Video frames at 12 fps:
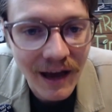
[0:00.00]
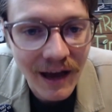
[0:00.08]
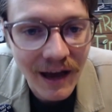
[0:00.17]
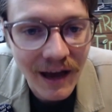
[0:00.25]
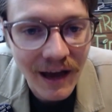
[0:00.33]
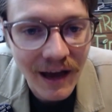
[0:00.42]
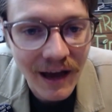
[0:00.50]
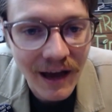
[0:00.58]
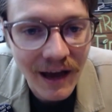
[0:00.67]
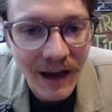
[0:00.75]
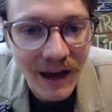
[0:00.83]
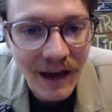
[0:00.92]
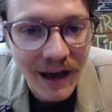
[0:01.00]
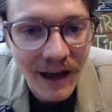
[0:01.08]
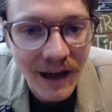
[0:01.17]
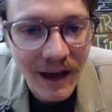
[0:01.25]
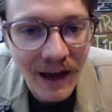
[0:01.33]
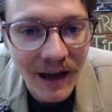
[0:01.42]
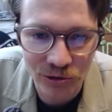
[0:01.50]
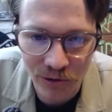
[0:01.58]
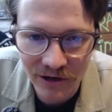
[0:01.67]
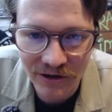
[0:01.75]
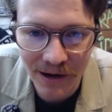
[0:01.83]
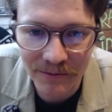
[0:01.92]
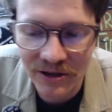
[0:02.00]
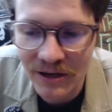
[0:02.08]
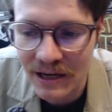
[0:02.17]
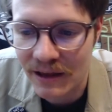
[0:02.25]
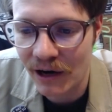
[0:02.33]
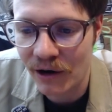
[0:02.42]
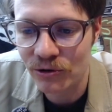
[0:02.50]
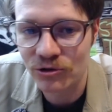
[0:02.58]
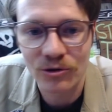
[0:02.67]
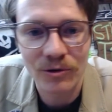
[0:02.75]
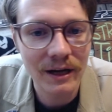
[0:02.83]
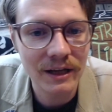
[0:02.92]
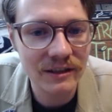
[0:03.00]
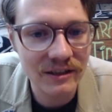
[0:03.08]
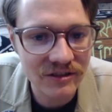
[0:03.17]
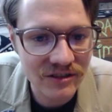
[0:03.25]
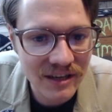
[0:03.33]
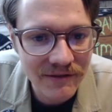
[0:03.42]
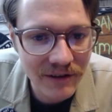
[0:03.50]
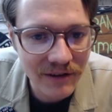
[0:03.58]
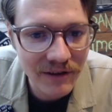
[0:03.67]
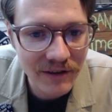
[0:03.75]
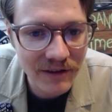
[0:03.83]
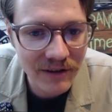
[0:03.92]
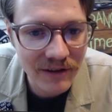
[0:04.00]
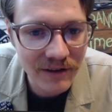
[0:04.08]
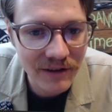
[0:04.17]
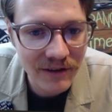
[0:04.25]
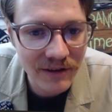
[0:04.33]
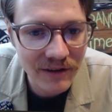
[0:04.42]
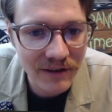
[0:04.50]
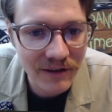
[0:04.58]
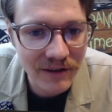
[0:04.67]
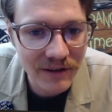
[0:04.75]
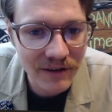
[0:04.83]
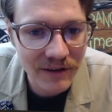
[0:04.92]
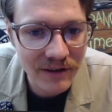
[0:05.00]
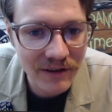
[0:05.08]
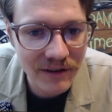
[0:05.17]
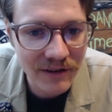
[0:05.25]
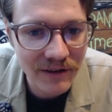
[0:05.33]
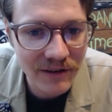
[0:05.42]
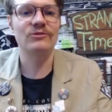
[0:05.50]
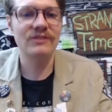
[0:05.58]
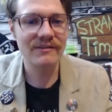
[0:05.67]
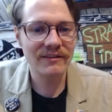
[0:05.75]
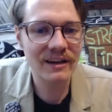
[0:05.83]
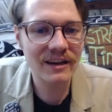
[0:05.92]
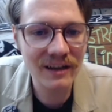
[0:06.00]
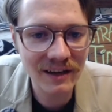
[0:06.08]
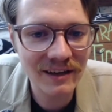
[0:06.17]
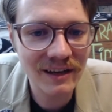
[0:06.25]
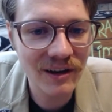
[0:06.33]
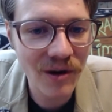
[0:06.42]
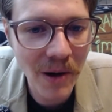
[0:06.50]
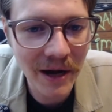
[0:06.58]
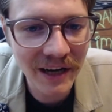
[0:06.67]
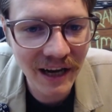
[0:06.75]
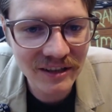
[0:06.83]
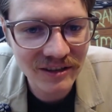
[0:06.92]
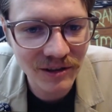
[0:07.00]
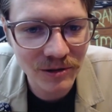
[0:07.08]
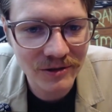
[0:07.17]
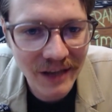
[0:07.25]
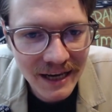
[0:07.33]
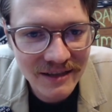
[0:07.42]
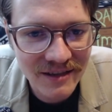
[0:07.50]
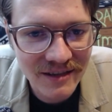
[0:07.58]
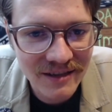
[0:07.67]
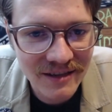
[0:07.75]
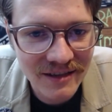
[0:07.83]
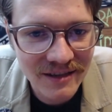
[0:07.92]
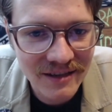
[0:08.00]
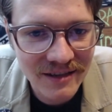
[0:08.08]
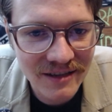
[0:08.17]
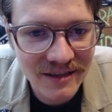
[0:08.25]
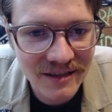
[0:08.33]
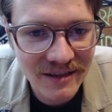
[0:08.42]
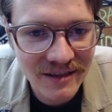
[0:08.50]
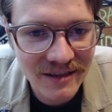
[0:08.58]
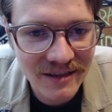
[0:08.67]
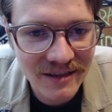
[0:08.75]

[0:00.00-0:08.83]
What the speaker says: to patreon.com/strangetimesindeed. That goes directly to Stephen and myself. So Stephen can go on nice little date nights every now and then.